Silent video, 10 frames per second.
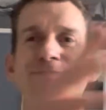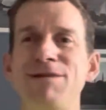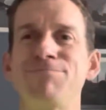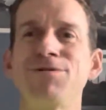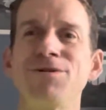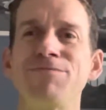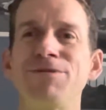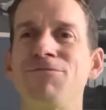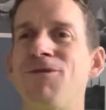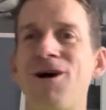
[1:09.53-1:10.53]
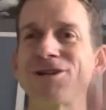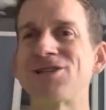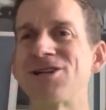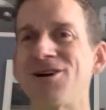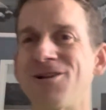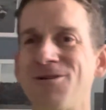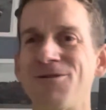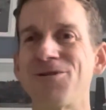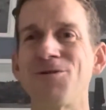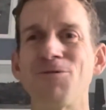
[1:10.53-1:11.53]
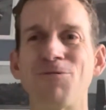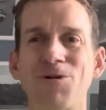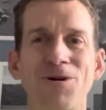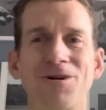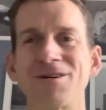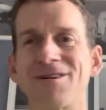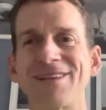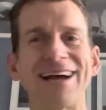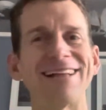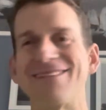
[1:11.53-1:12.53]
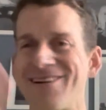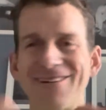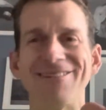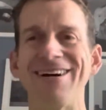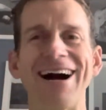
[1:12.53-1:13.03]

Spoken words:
People will be watching all over the world. I don't know.